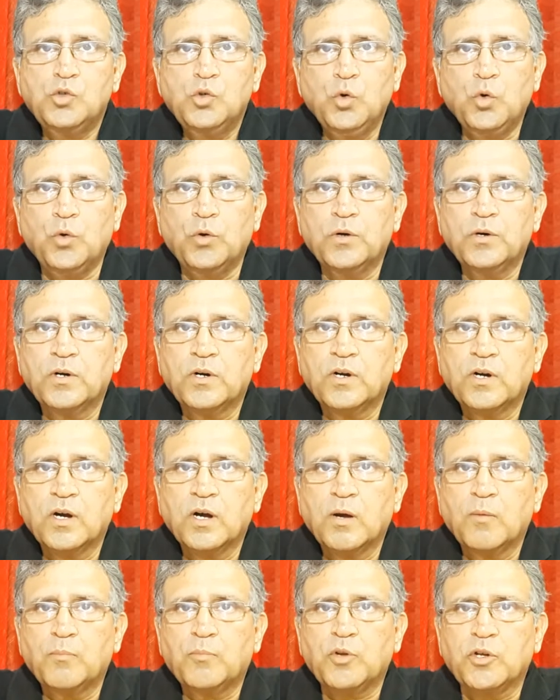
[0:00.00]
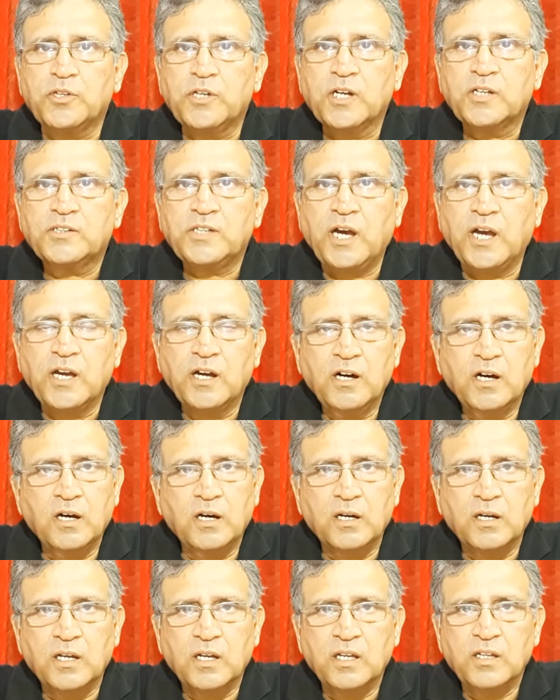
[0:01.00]
2. Project
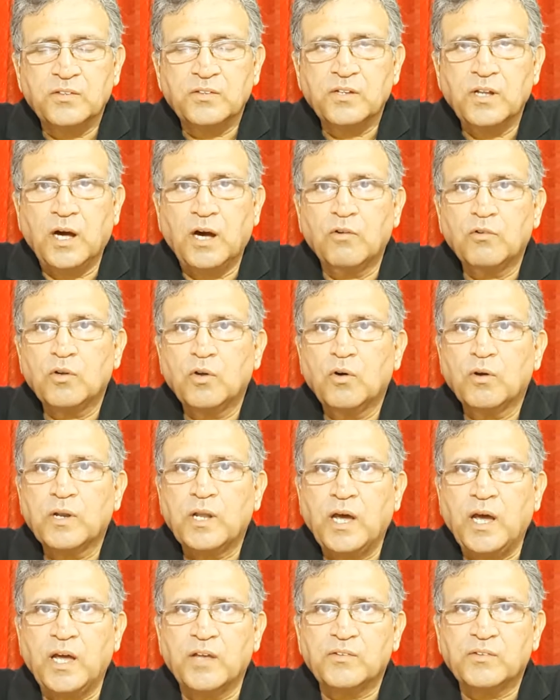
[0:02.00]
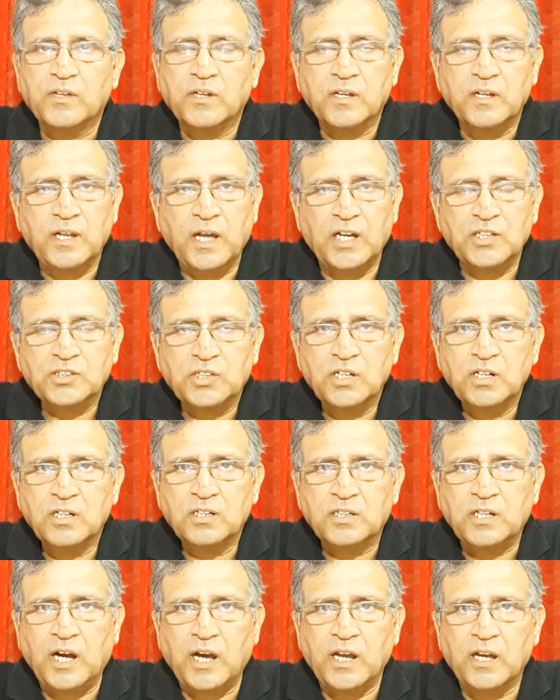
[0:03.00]
Tiger is now known as
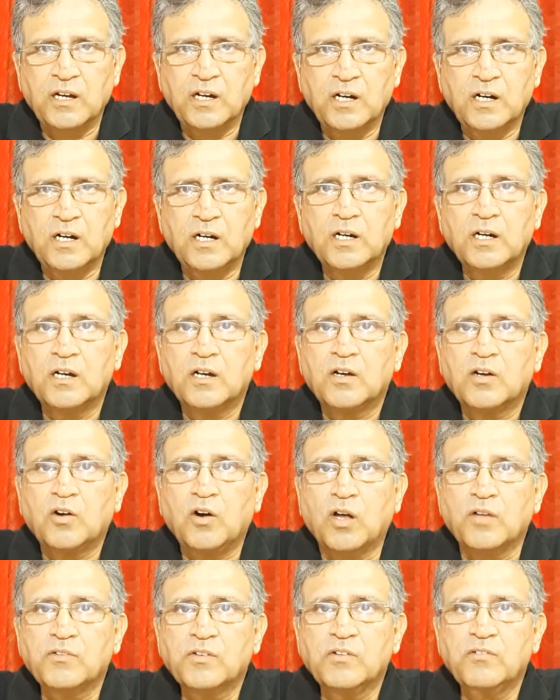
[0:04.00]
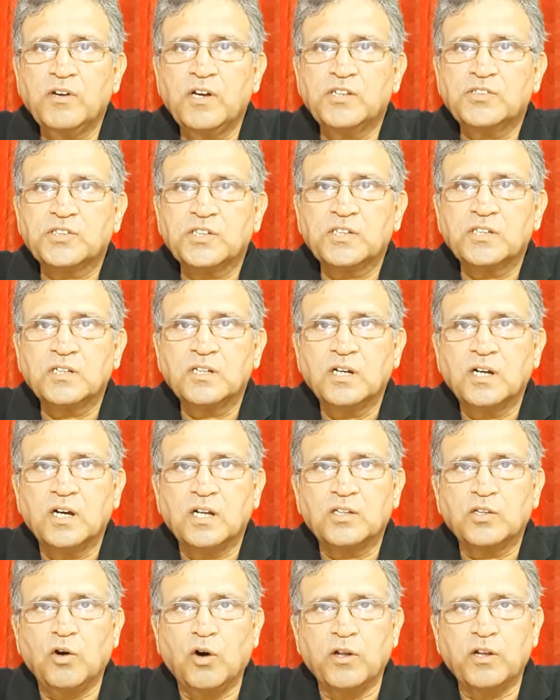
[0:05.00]
National Tiger Conservation
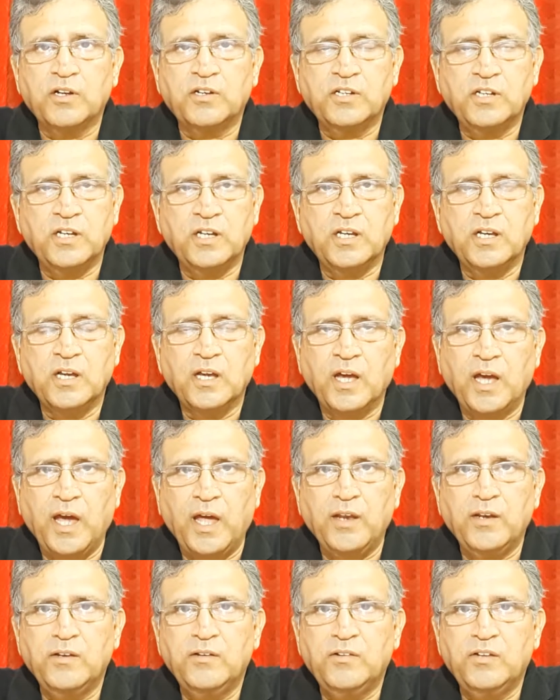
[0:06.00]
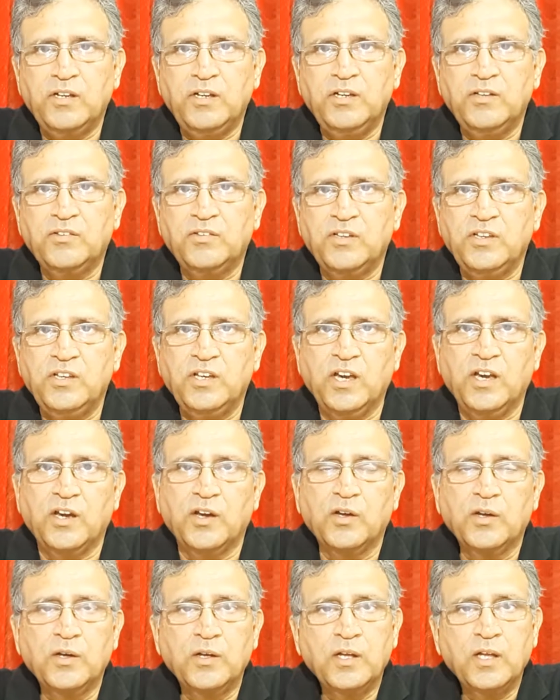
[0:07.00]
Authority
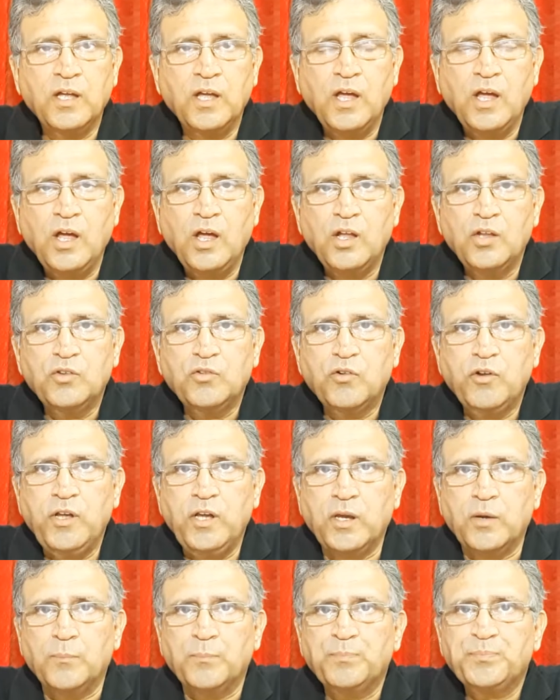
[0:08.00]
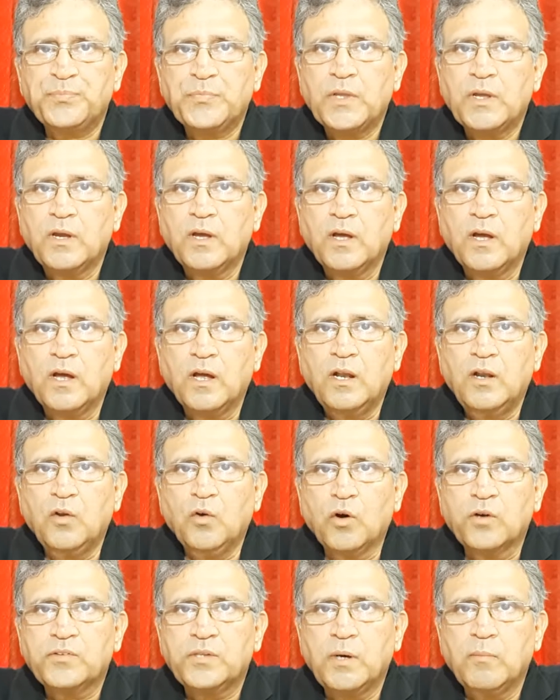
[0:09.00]
3.
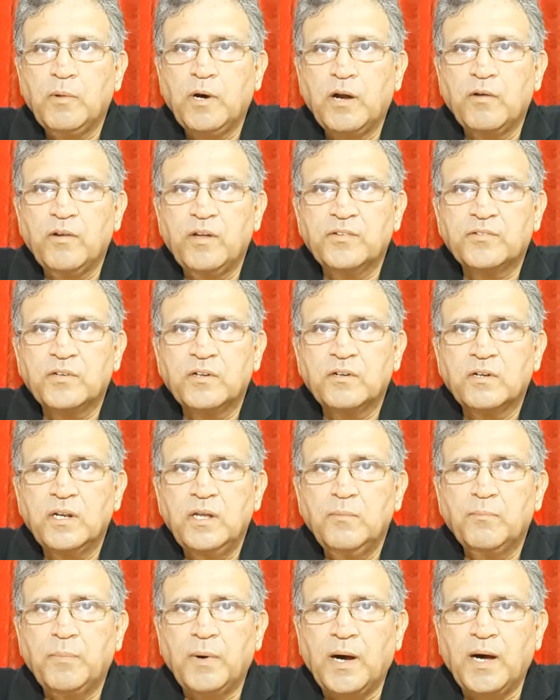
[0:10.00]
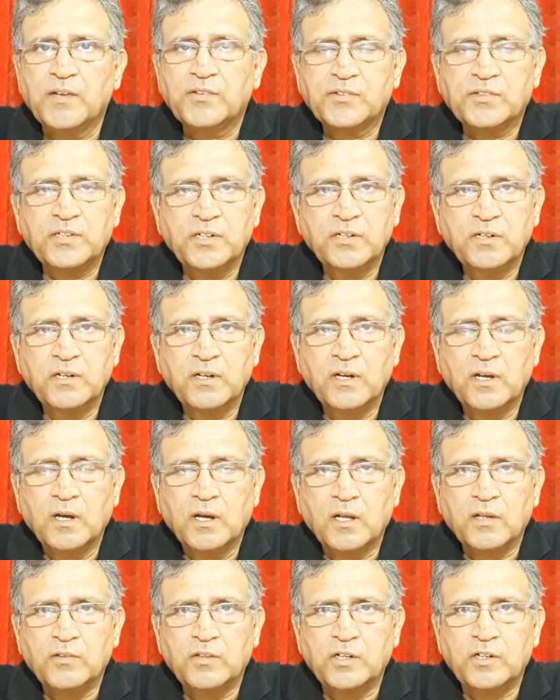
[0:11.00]
Lok Sabha recently passed
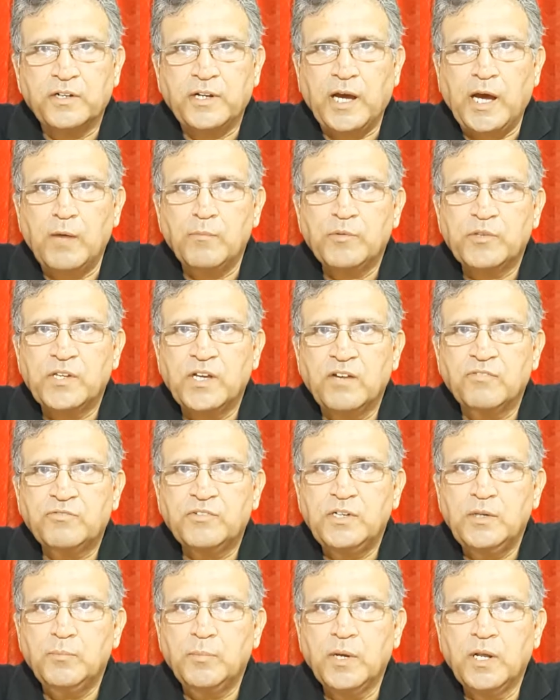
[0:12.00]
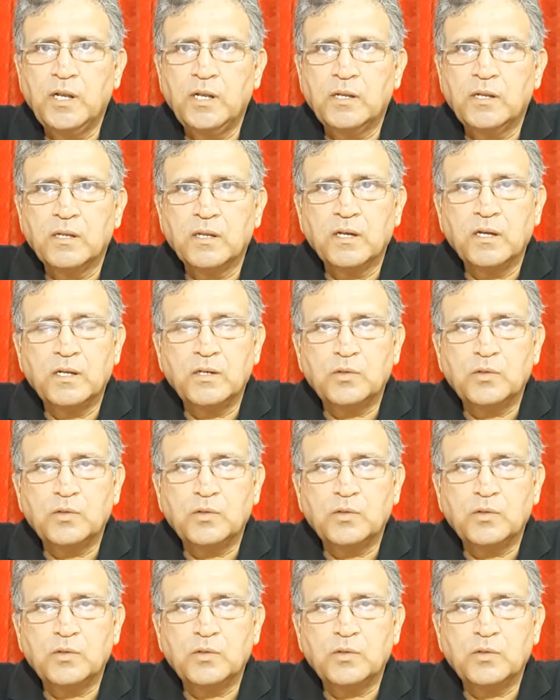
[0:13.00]
the Dam Safety Bill